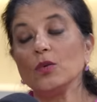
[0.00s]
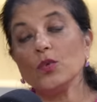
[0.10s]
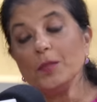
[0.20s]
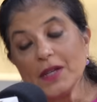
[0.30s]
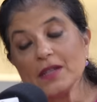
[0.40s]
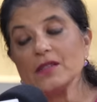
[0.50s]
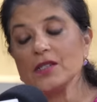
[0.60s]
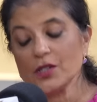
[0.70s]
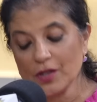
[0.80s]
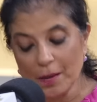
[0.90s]
and it would be
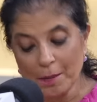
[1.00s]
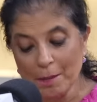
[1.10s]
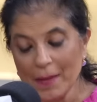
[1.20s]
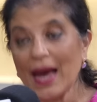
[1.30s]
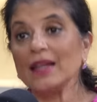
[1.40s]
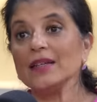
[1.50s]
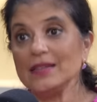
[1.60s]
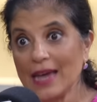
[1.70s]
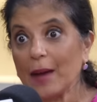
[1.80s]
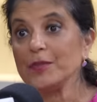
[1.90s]
considered a
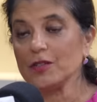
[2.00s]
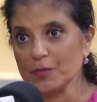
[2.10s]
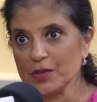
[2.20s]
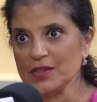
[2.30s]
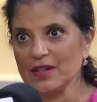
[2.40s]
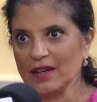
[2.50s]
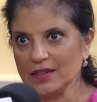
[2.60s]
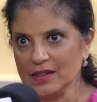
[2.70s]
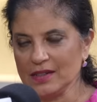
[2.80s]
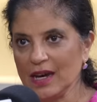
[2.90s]
maladaptive
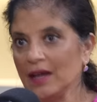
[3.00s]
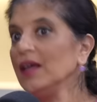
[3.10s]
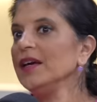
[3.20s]
personality style